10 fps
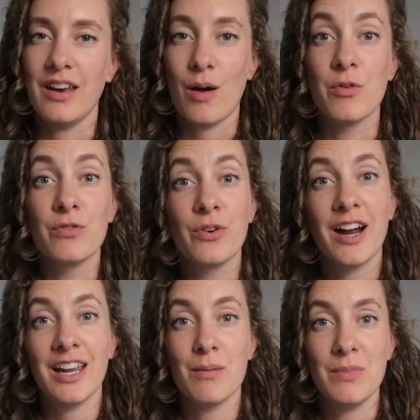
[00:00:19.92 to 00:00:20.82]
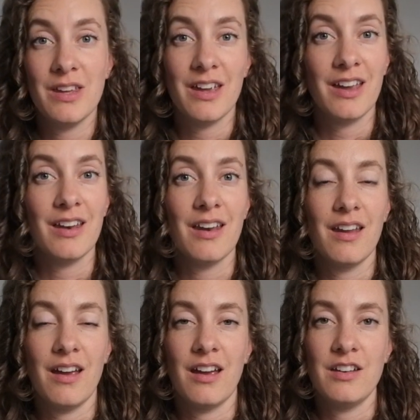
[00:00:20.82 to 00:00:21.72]
Now before I can
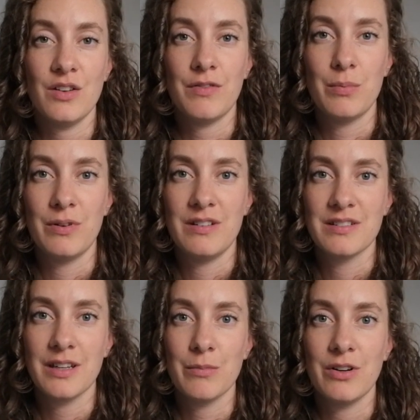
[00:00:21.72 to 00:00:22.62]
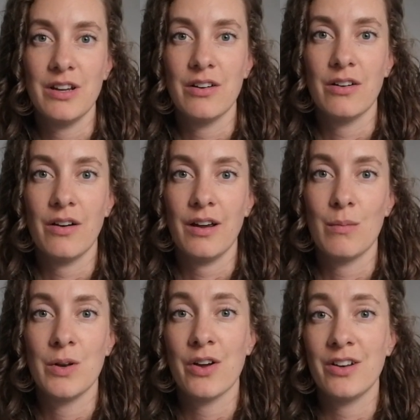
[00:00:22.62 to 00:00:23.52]
begin, I do have to put a disclaimer in here. I
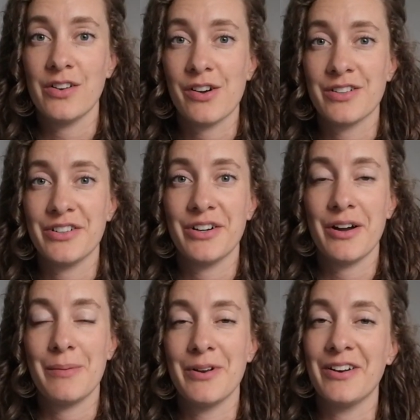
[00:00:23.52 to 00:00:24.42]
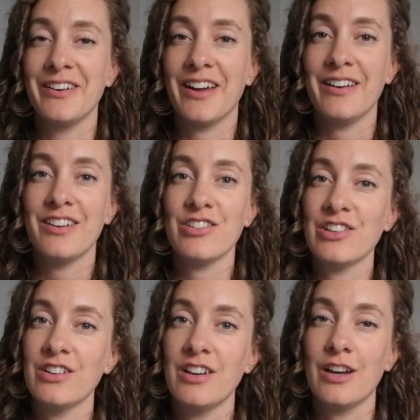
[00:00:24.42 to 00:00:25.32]
am not a doctor, I'm not a
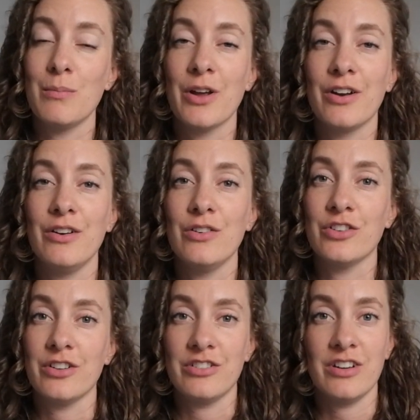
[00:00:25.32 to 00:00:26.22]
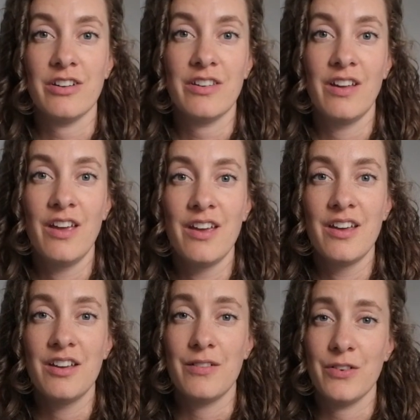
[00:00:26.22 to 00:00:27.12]
dietitian, and I'm not a nutritionist.
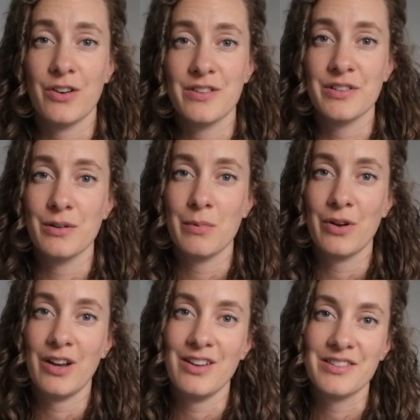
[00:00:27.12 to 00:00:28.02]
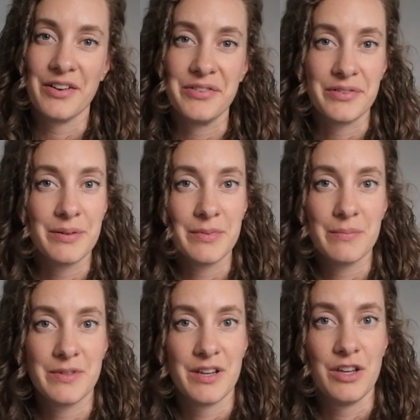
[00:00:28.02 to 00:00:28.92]
If you're concerned about any signs or
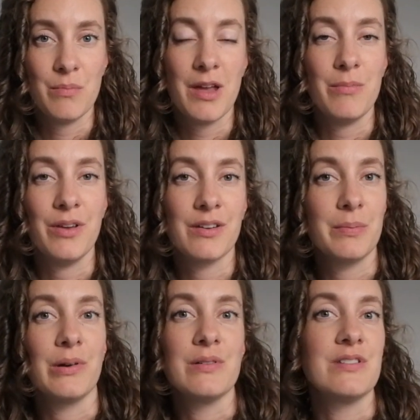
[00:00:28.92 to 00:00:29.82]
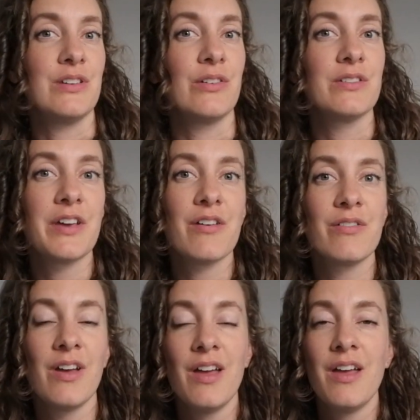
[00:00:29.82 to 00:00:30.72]
symptoms that you may be experiencing
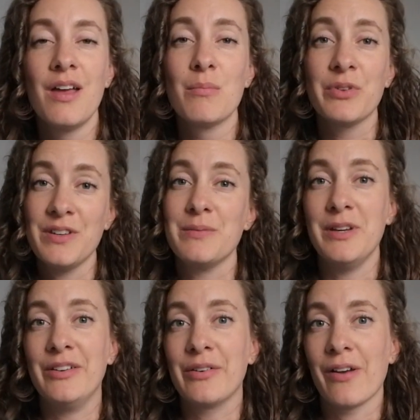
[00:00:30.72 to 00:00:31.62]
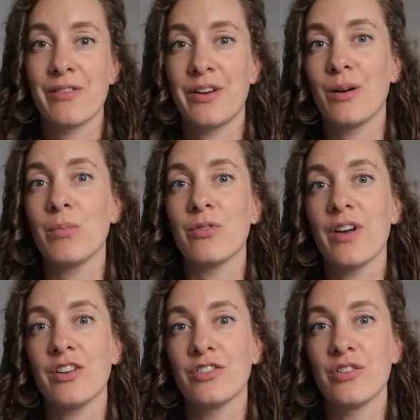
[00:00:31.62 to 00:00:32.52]
yourself, please speak to a healthcare
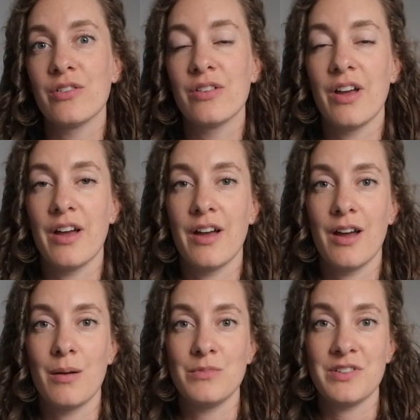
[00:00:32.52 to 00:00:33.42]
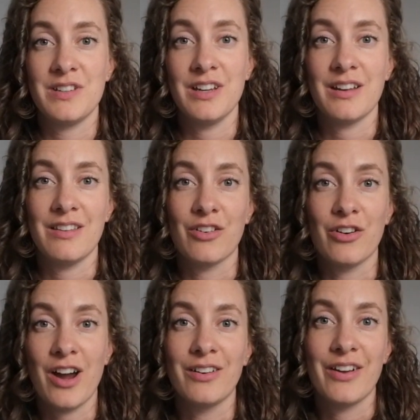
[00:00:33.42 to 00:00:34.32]
professional um, just to get the
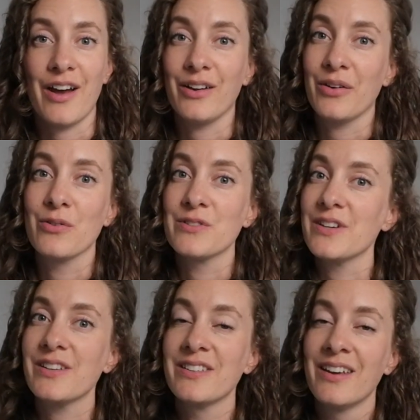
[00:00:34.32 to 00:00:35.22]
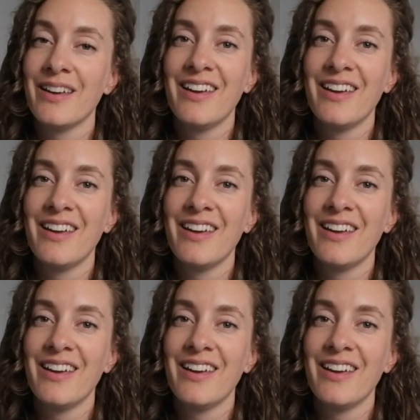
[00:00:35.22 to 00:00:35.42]
correct diagnosis.